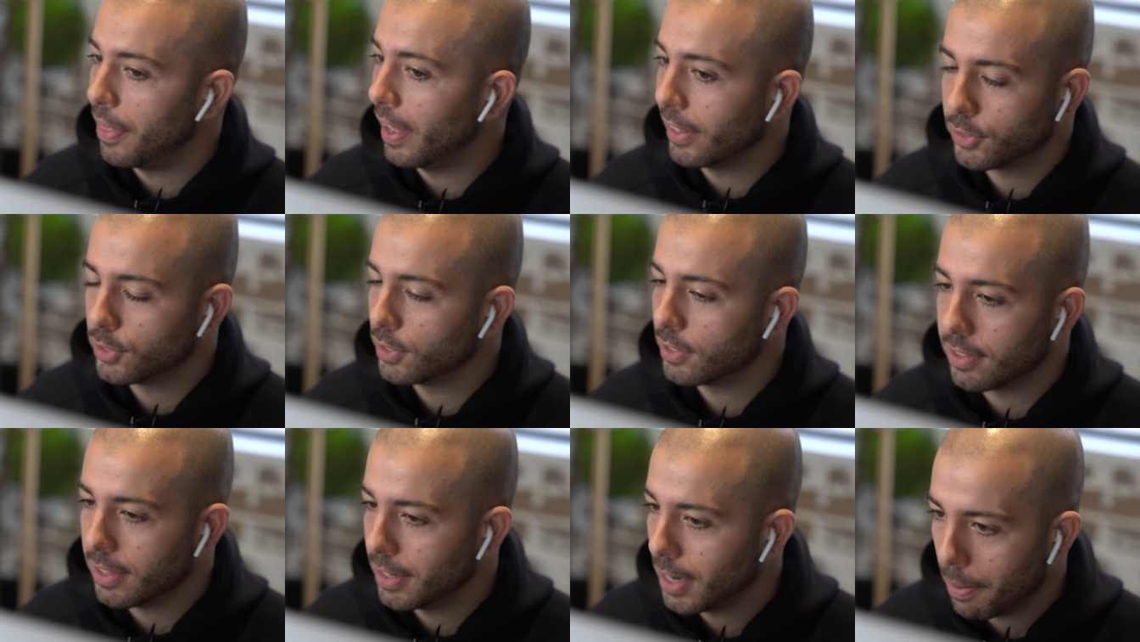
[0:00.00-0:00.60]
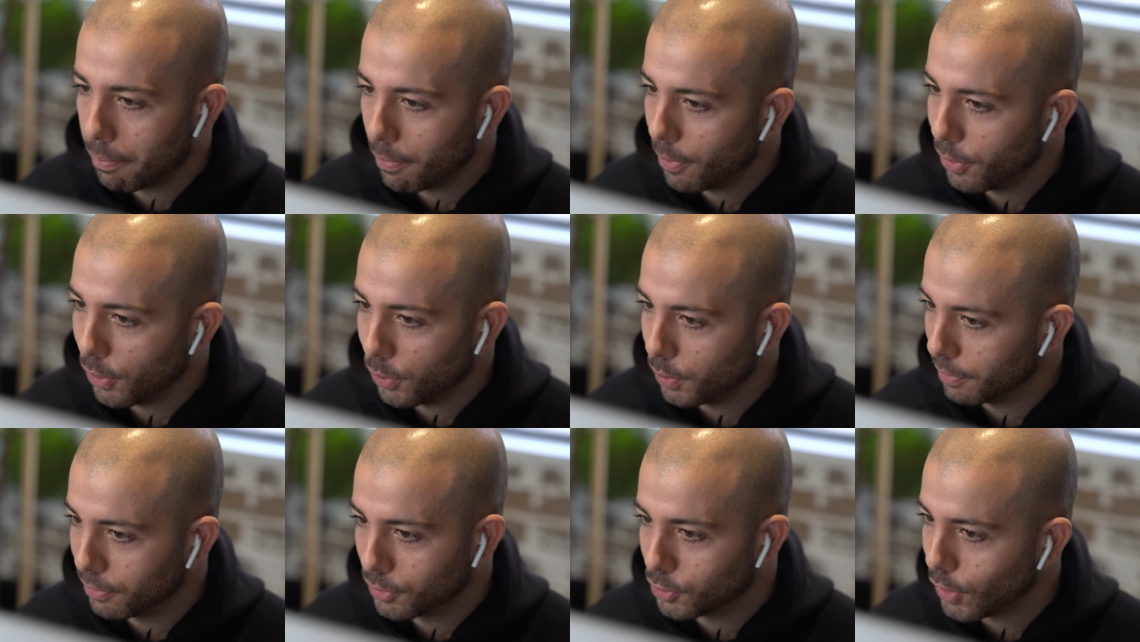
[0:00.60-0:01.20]
That's just the number
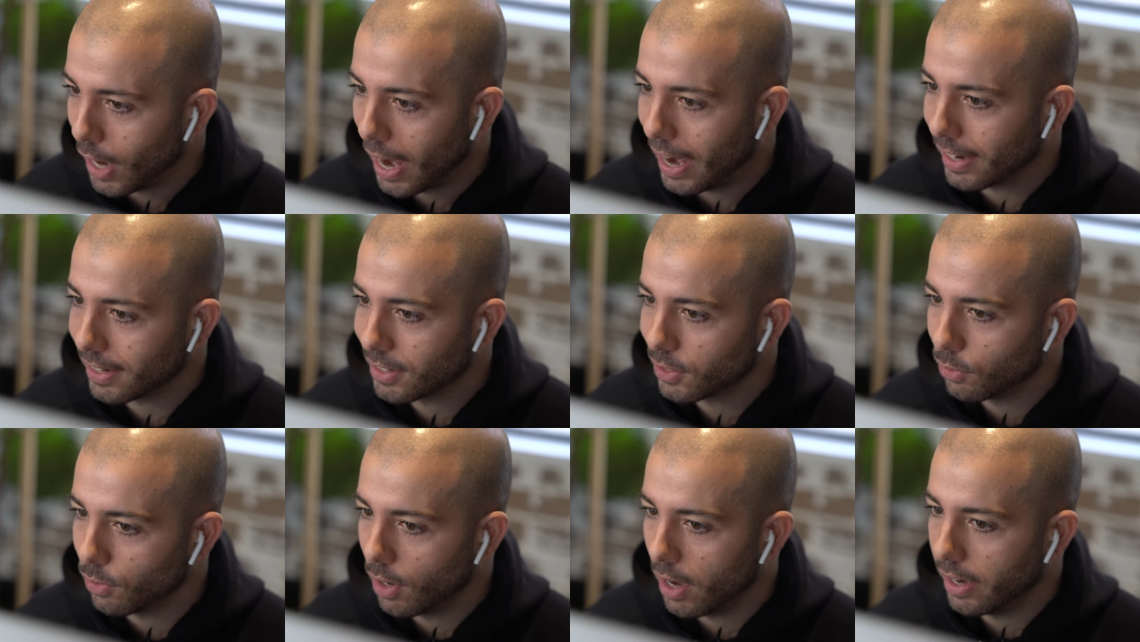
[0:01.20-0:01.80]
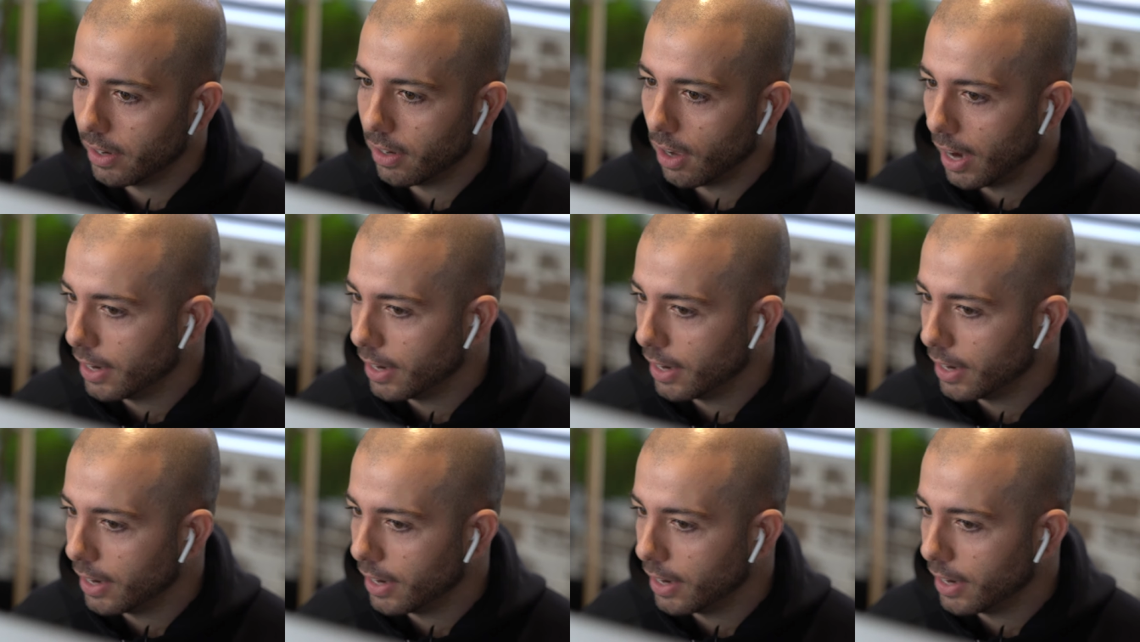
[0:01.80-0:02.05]
that we've tracked, right?